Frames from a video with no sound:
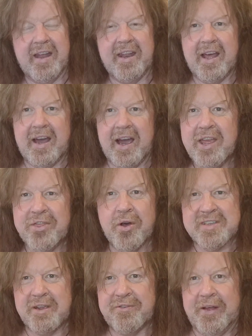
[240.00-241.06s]
And I
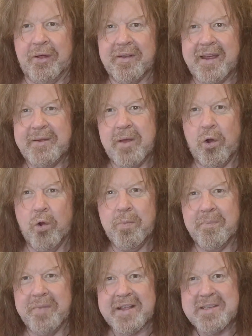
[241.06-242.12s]
thought I felt like,
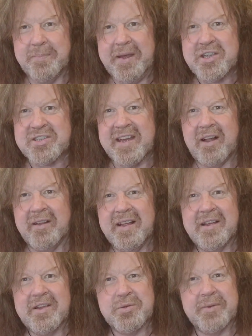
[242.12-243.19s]
oh, that's a beach towel,
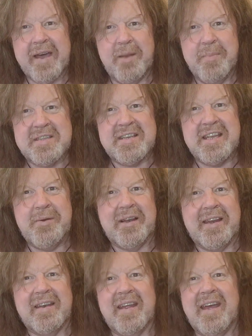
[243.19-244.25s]
some kind of
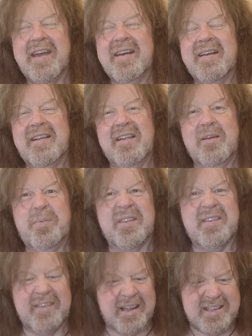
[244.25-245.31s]
material in there.
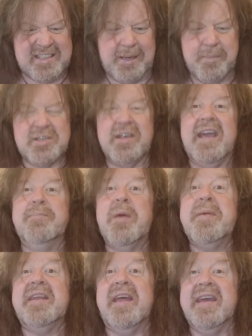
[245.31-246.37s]
But that seems to,
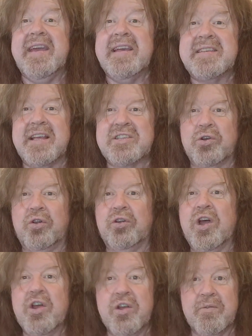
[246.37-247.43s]
maybe in the heat, it's
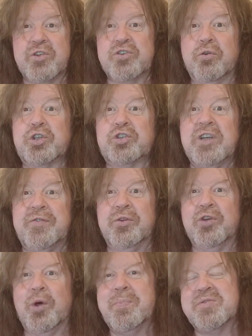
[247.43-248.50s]
all
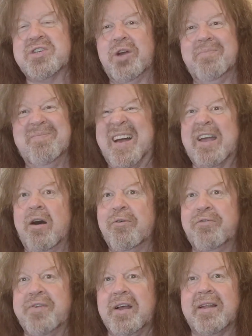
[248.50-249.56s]
shriveled up, so I
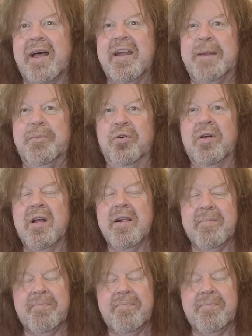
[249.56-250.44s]
can't feel that anymore.